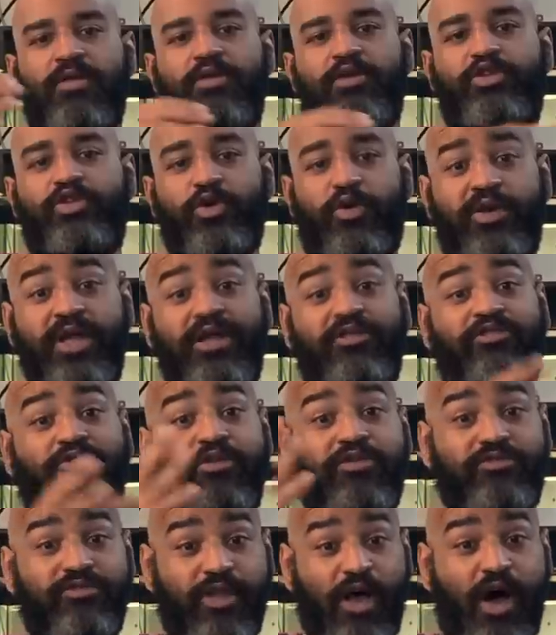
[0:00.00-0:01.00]
The short
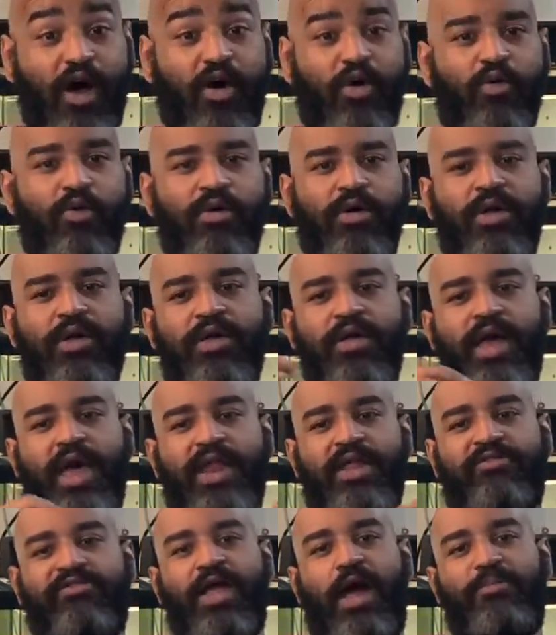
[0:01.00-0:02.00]
answer is no,
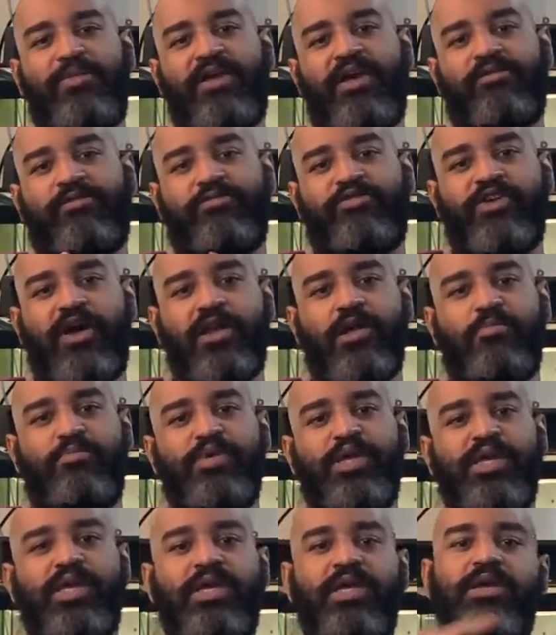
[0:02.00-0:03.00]
and it's not because I'm trying to
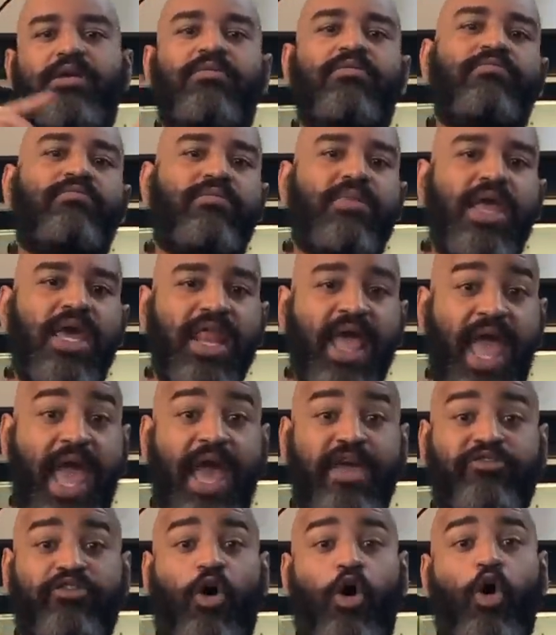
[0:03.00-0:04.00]
be an
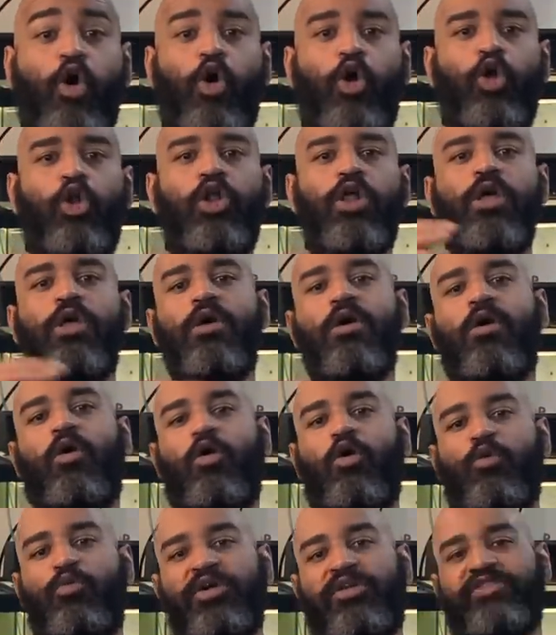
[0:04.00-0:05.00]
asshole
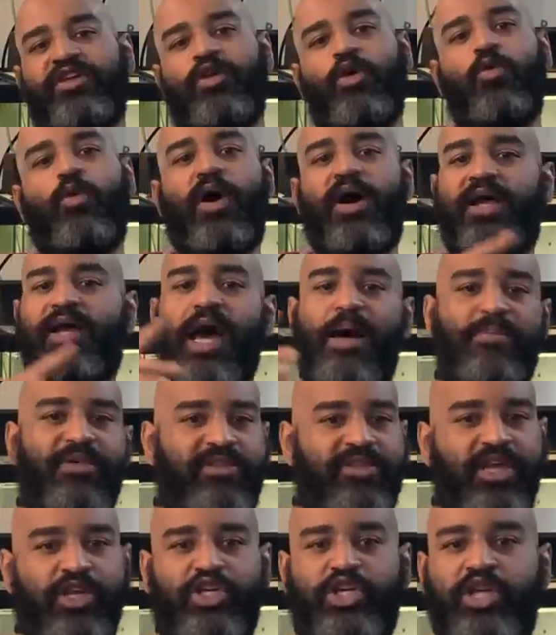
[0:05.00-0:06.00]
or because I don't want
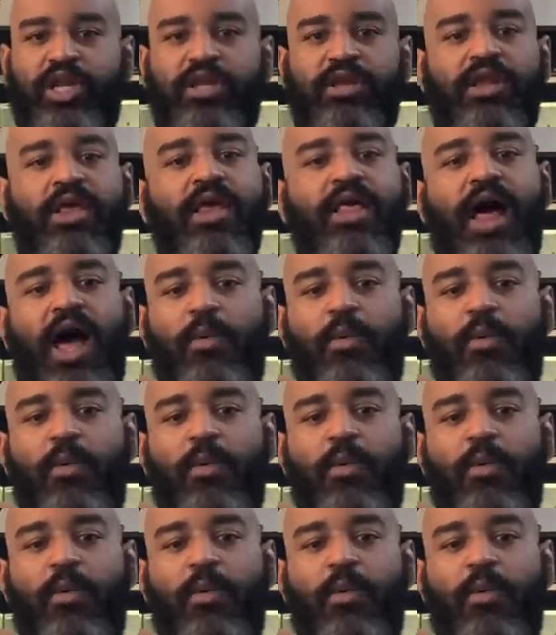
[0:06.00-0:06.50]
competition.